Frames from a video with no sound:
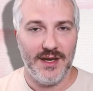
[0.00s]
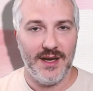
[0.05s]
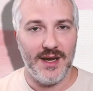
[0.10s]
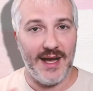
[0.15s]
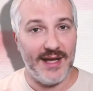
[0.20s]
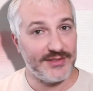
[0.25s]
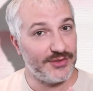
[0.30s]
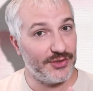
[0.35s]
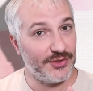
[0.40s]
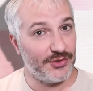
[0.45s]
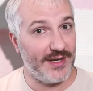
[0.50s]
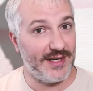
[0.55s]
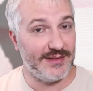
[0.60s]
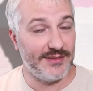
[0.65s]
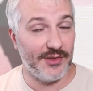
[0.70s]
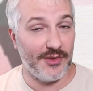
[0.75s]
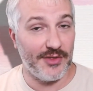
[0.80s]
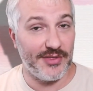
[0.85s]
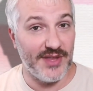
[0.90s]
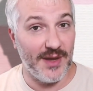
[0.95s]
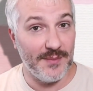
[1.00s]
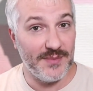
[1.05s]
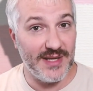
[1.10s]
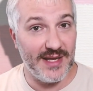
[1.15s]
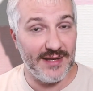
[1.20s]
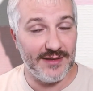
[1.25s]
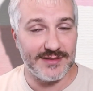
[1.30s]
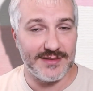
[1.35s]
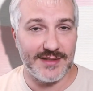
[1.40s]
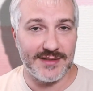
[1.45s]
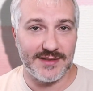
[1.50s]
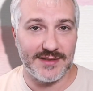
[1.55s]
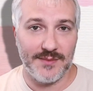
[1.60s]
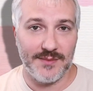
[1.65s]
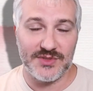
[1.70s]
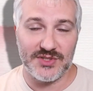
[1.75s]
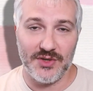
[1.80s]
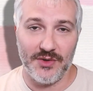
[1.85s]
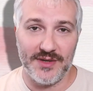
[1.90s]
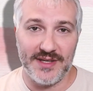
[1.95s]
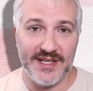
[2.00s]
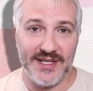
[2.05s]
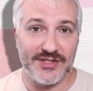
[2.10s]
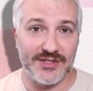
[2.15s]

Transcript: I also create a little thumbnail system, so each